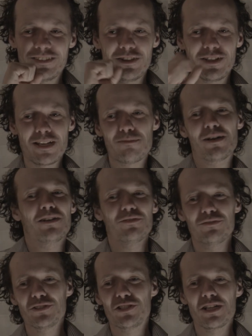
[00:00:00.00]
came out
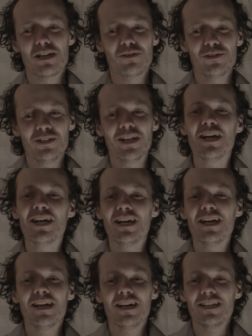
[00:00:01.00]
of the shower,
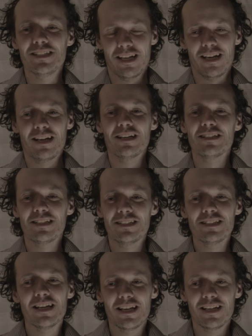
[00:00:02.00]
Yeah,
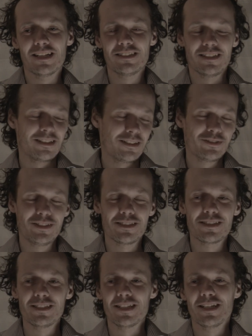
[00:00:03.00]
yeah. I don't need to
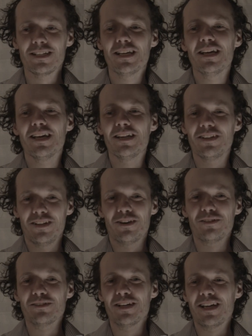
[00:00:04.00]
see that.
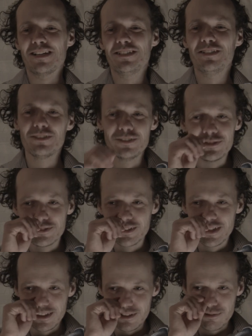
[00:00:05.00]
No, and you
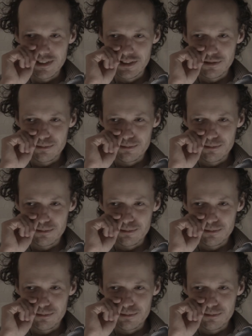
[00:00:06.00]
went to